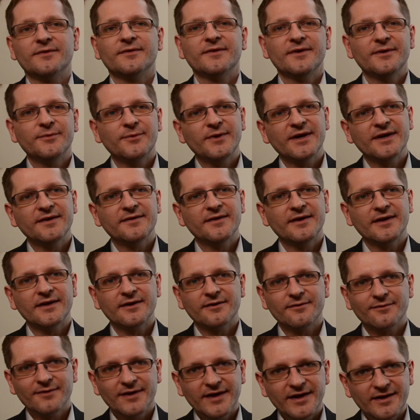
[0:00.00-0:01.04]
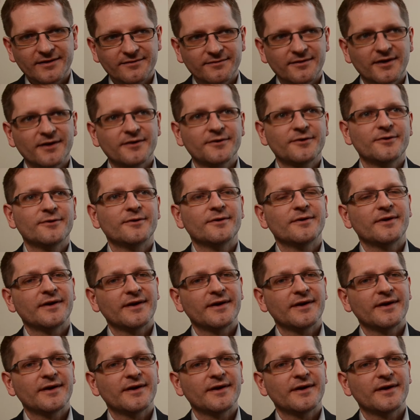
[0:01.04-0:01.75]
the way they create value